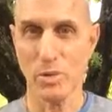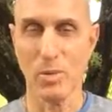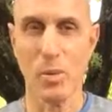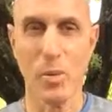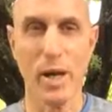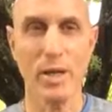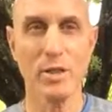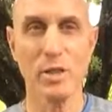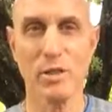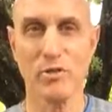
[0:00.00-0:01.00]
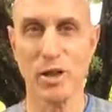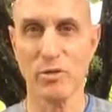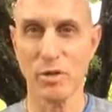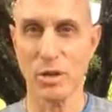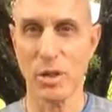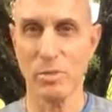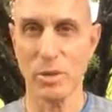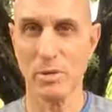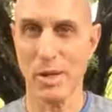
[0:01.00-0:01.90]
Why is it a favorite topic?